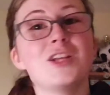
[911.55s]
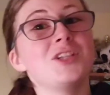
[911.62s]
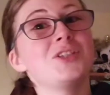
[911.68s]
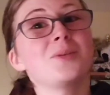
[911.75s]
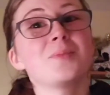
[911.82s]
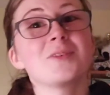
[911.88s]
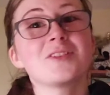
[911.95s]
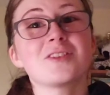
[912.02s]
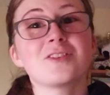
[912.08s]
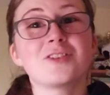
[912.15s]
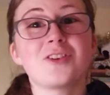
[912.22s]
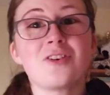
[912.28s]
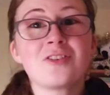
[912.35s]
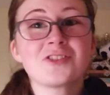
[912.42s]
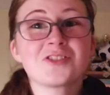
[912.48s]
jumpers and
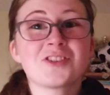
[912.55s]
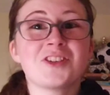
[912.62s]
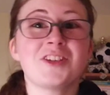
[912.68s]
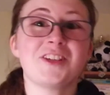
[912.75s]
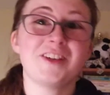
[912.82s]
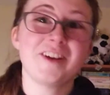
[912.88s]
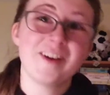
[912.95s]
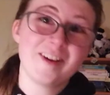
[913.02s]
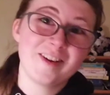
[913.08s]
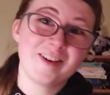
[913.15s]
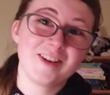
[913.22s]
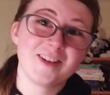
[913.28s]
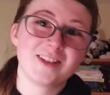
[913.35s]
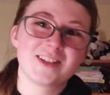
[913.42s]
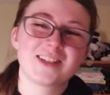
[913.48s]
dogs are
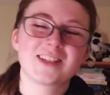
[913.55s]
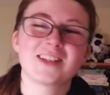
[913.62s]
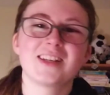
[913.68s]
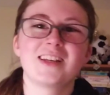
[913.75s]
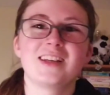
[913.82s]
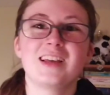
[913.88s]
cute.